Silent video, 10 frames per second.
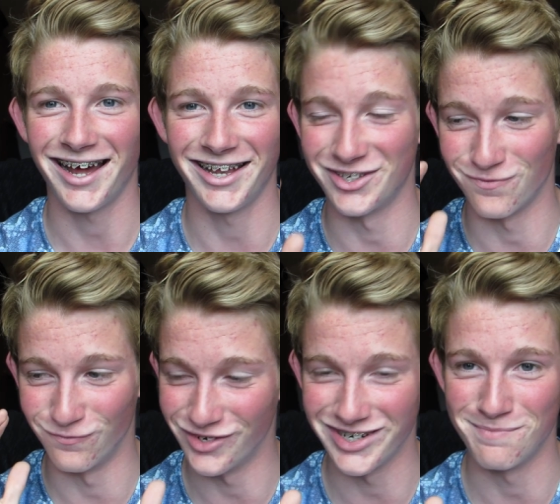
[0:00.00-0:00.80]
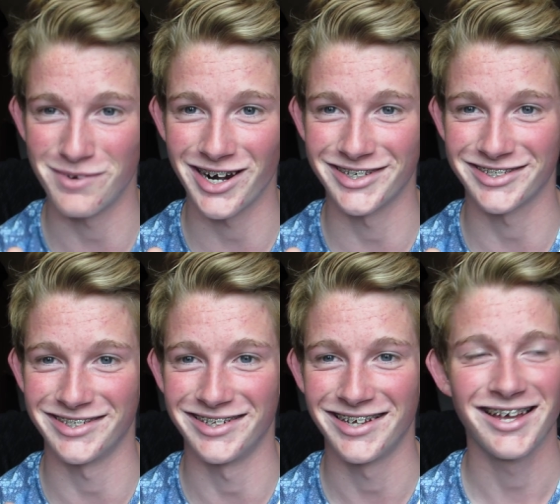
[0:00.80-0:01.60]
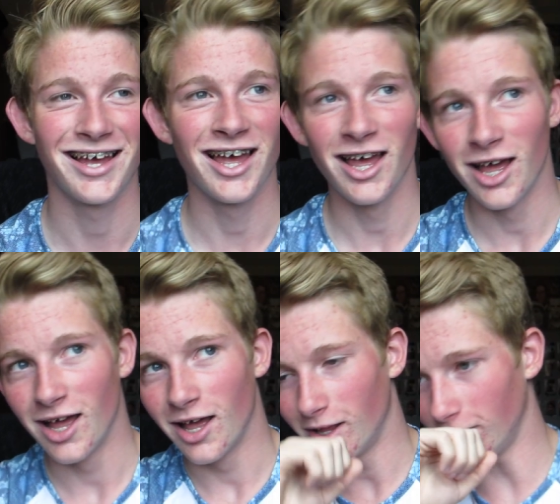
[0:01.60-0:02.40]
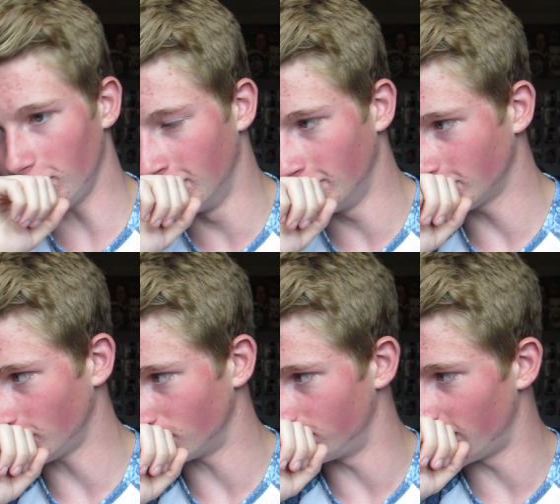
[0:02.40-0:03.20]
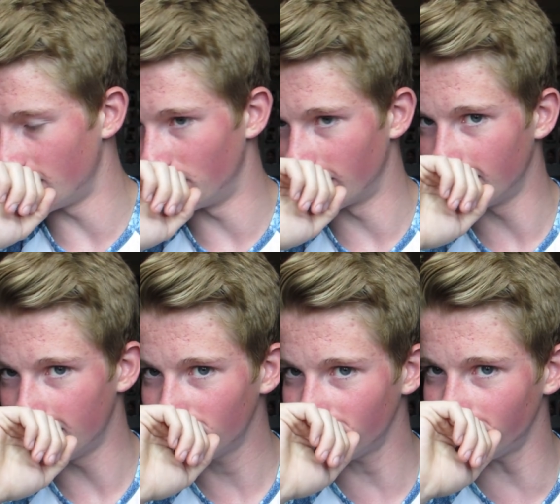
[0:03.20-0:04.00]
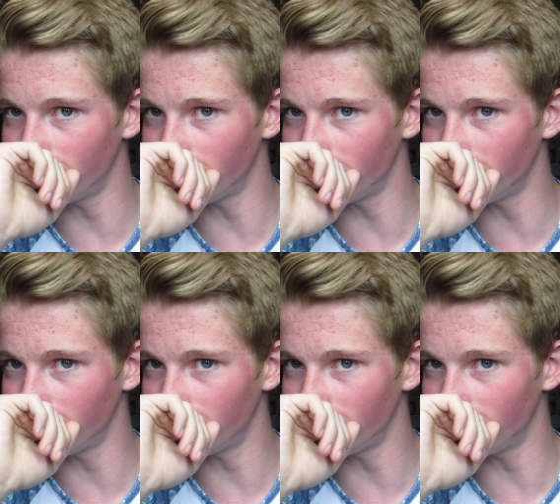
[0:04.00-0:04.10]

and it's really embarrassing not naming any.